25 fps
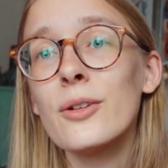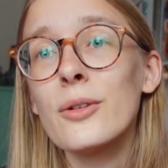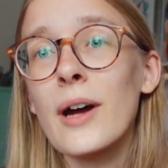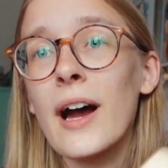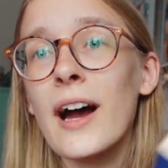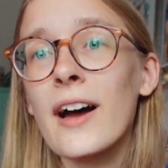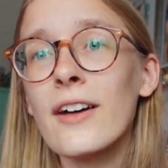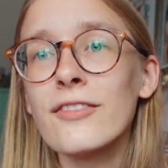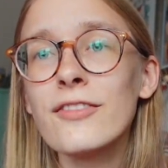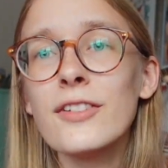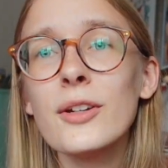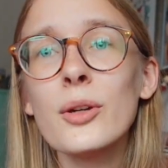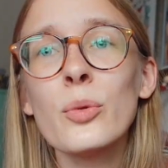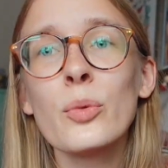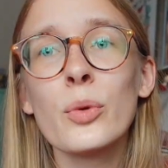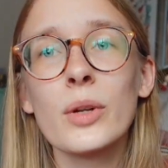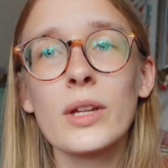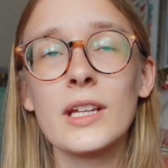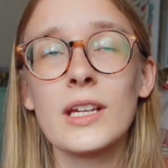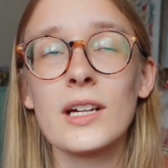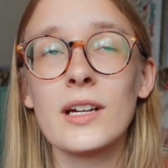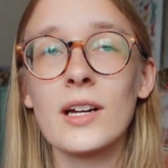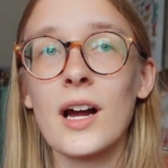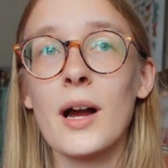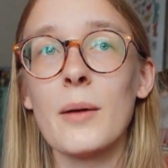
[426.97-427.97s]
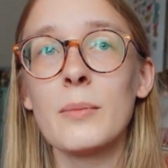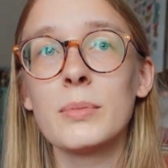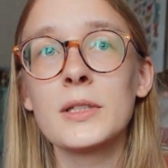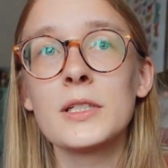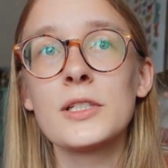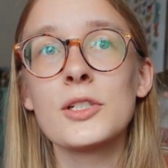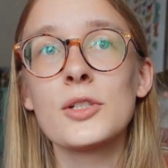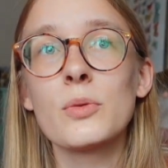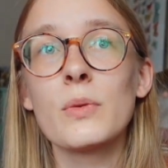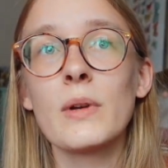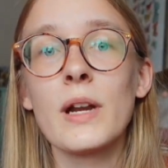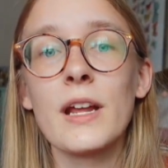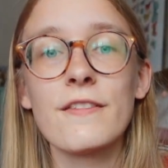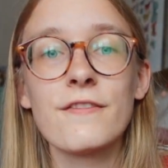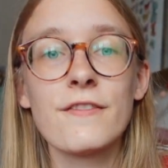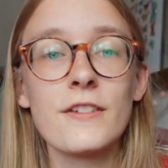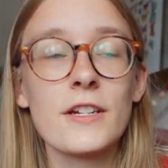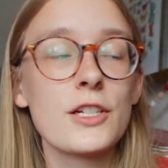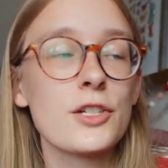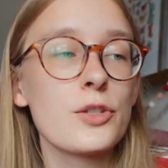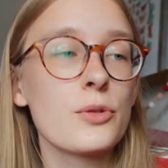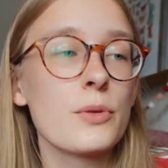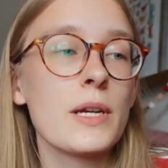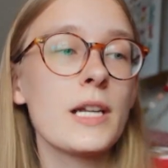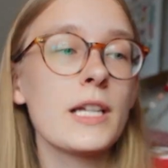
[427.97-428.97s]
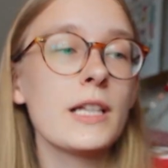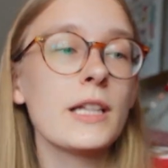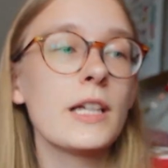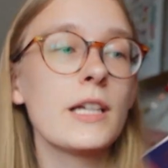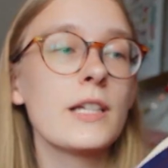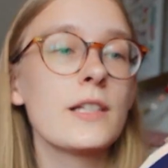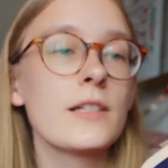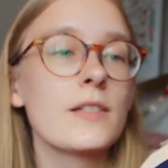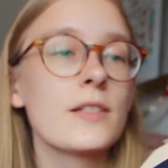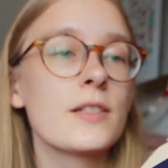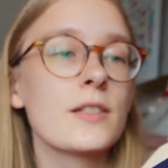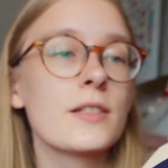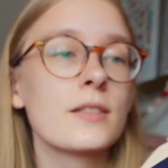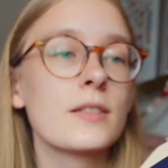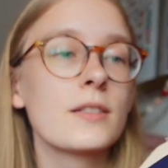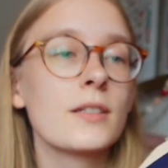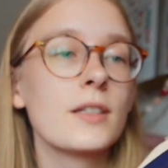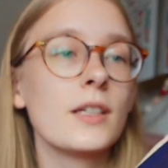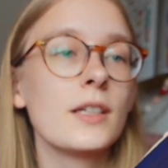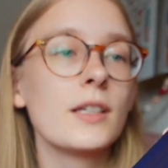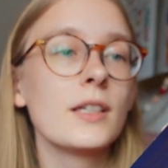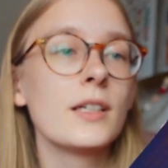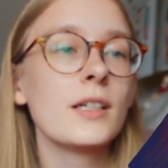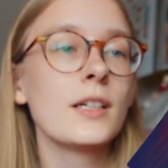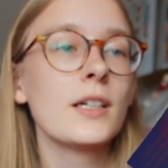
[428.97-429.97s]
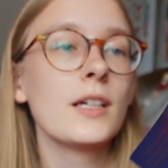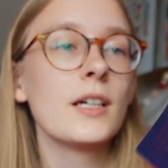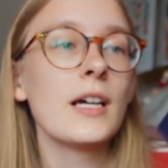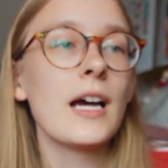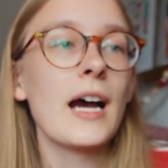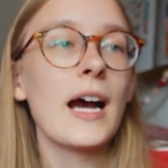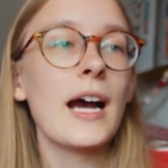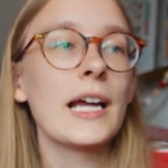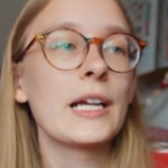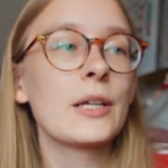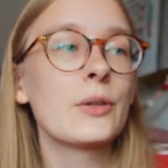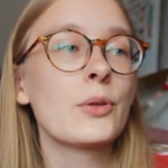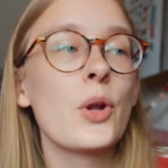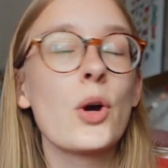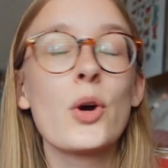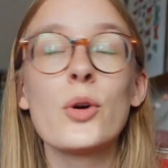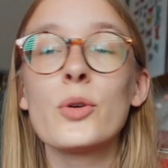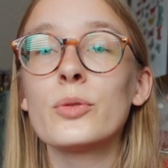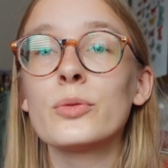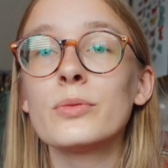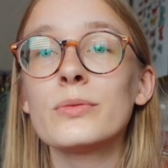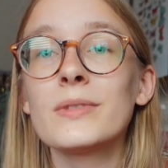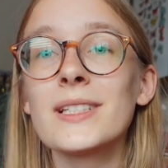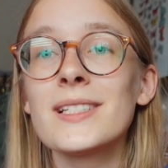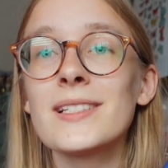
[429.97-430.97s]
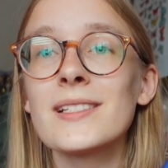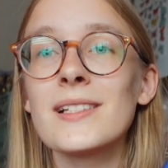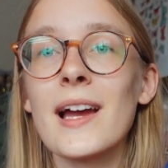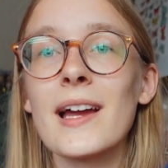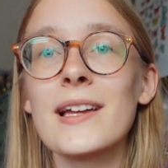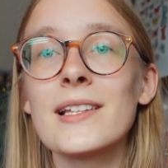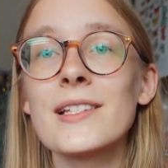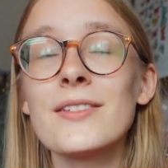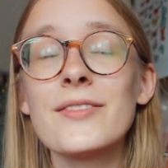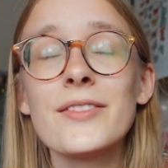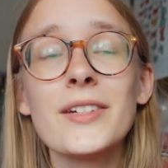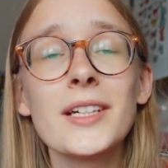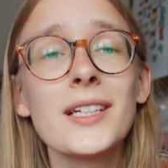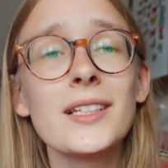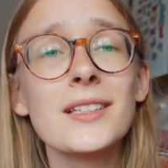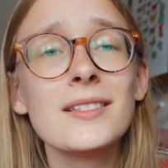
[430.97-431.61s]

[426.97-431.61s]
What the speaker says: I'll feel really accomplished when I finish reading this. I don't know, the size of it.